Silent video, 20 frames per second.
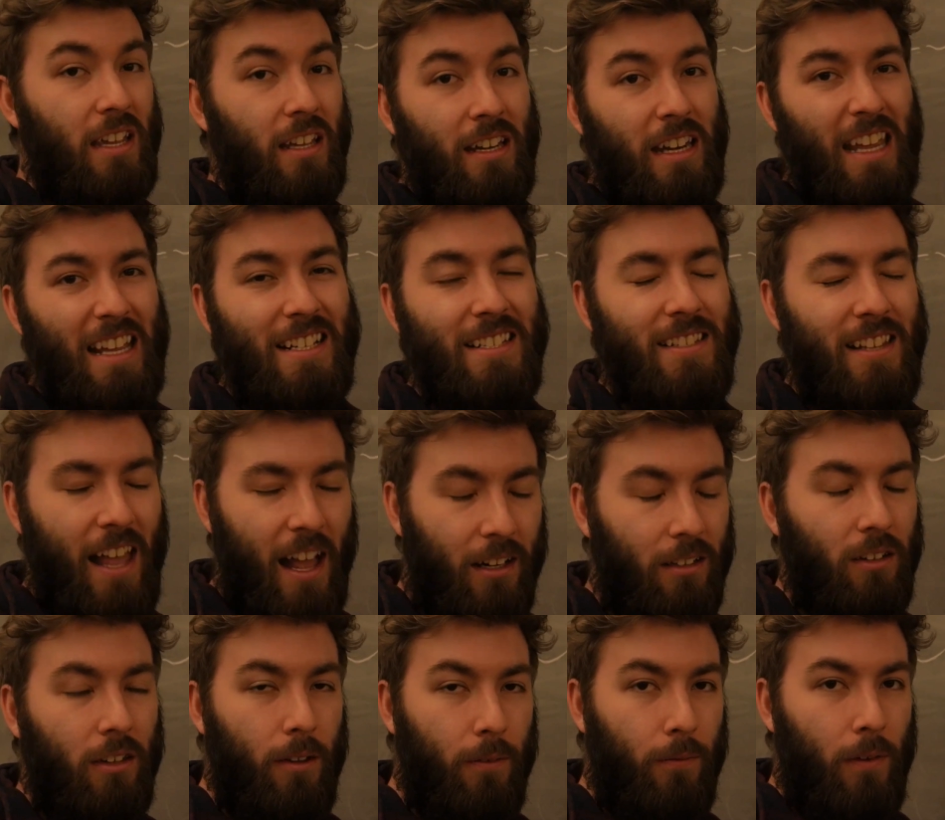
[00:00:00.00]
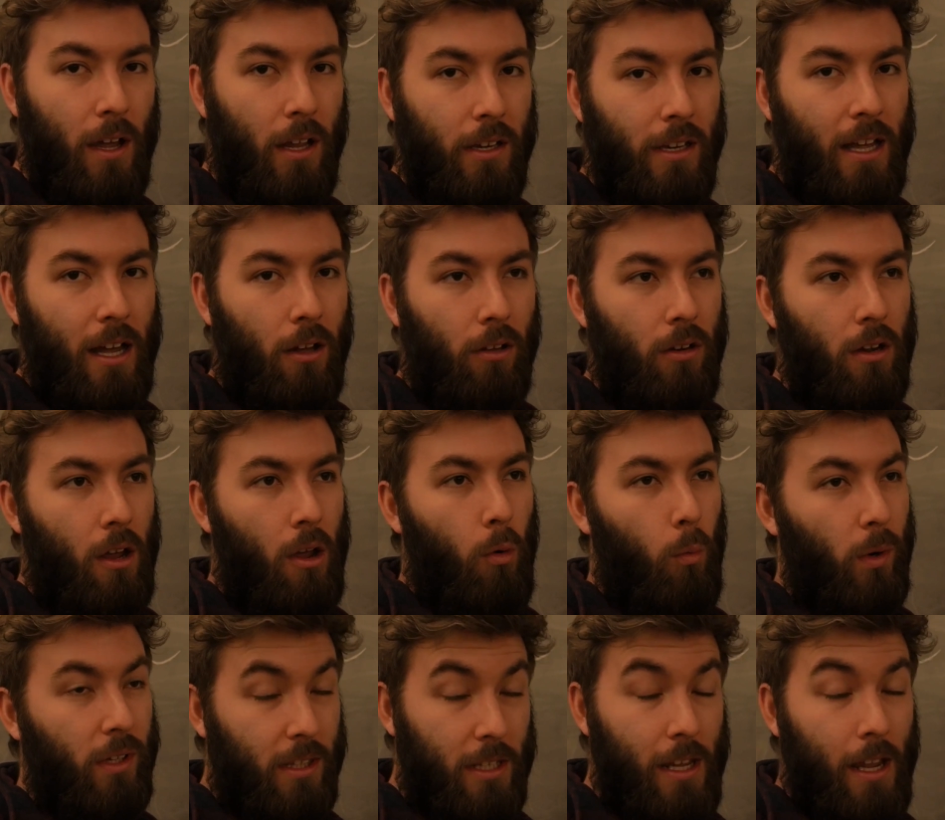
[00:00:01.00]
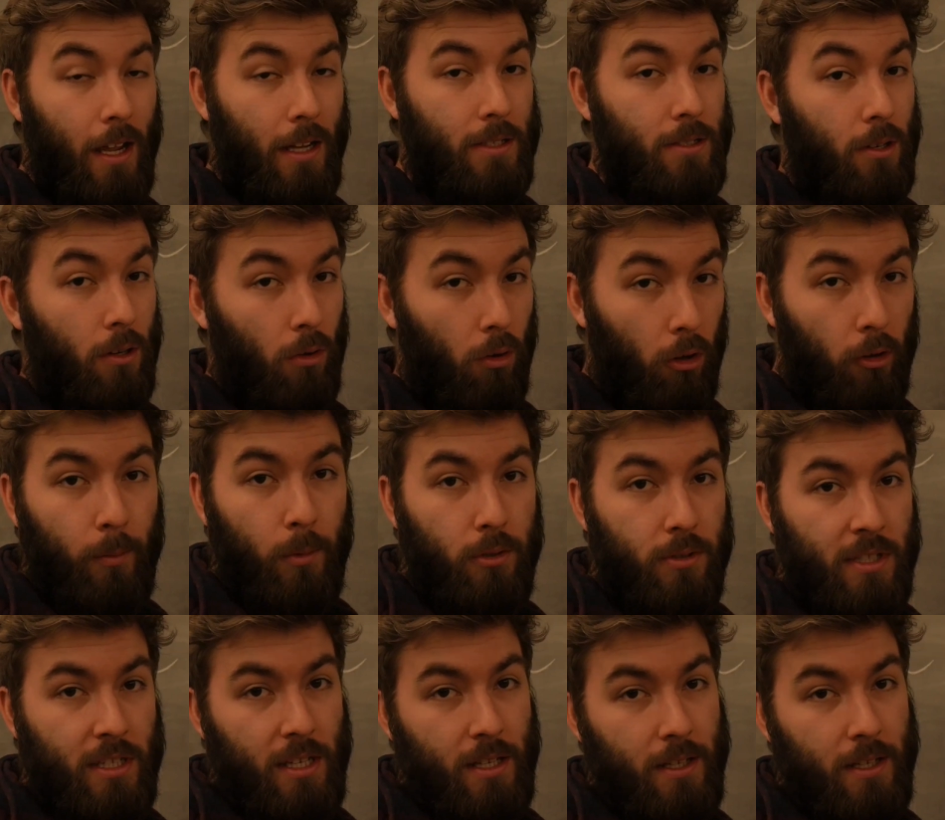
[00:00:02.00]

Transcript: can exactly find out what the answer almost